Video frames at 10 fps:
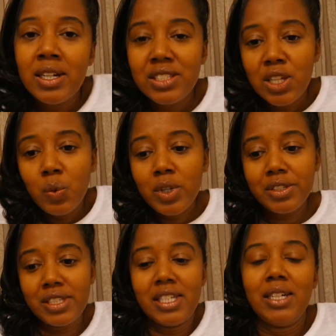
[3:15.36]
So
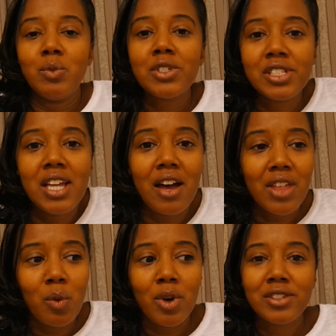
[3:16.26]
we'll see. We'll see how
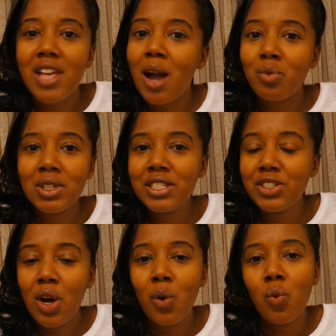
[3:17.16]
that works. I really
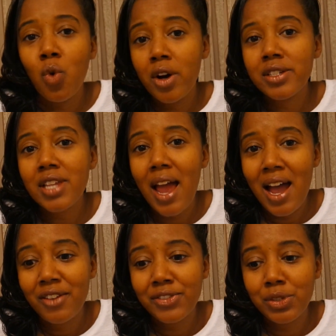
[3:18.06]
don't want to
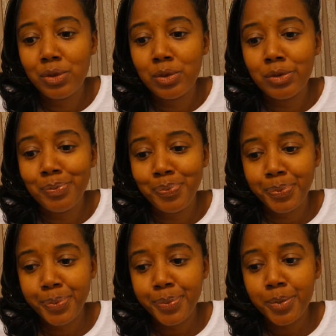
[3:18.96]
have to
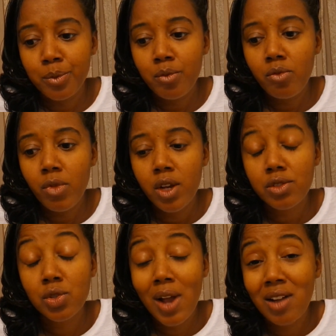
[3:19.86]

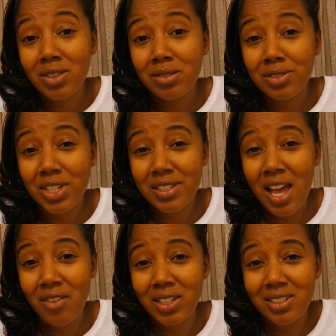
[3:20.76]
travel just to
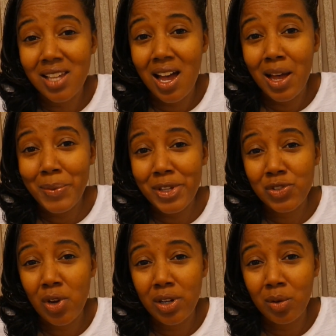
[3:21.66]
have a good time in
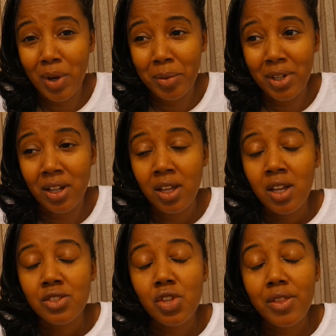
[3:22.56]
Saudi Arabia.
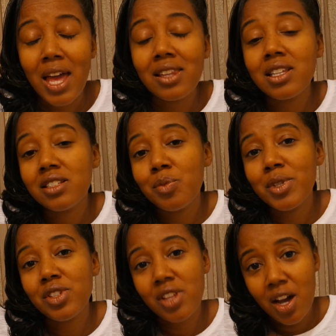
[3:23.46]
So that leads
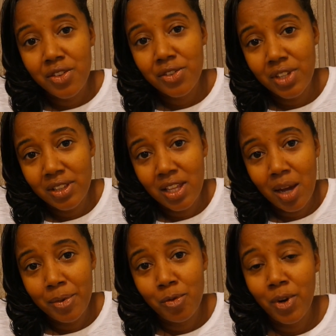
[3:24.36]
me to the other thing that
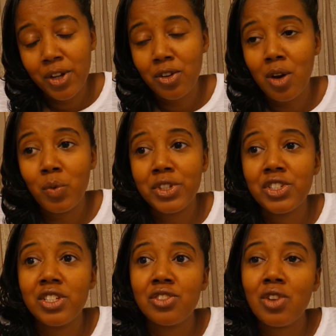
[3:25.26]
I've been working on,
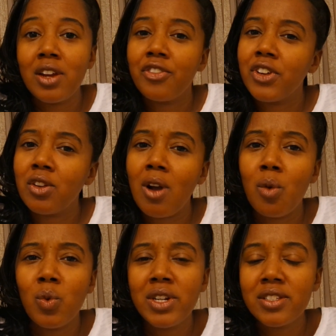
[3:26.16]
which is trying to figure
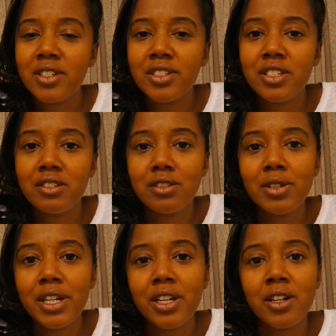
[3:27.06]
out what is there to do
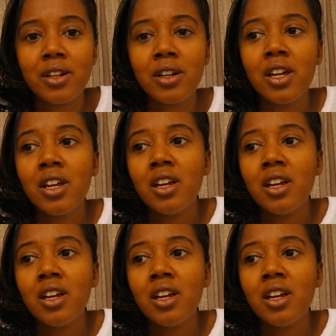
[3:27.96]
here